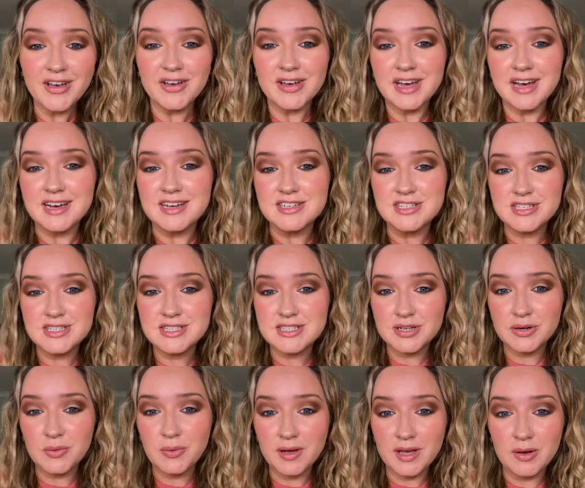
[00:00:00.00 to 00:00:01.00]
Okay, just a
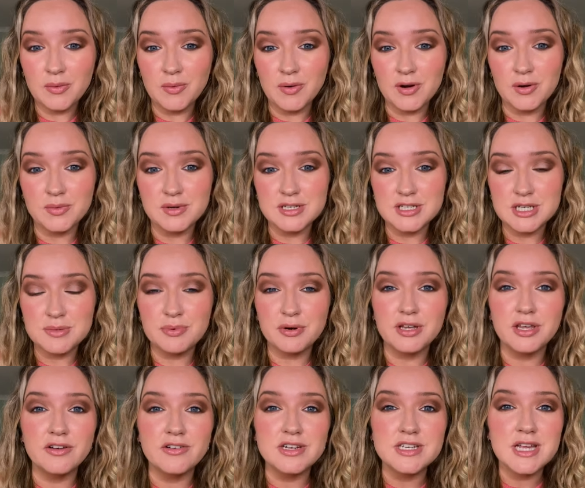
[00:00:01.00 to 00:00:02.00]
quick one I want to
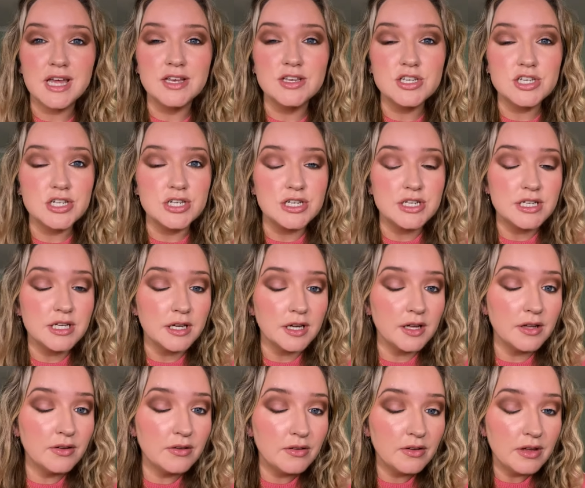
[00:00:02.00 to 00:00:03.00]
bring your attention
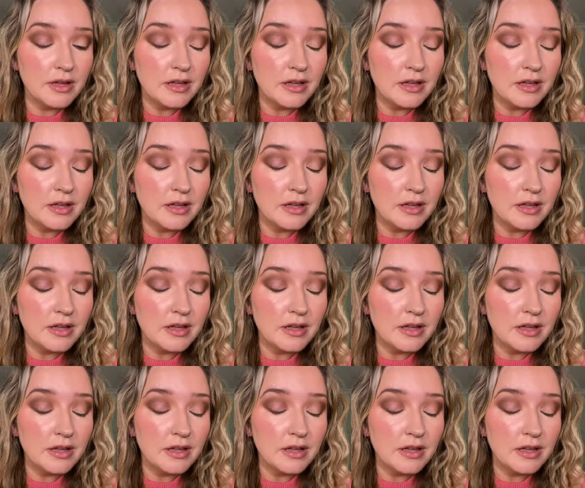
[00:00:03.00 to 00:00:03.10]
to.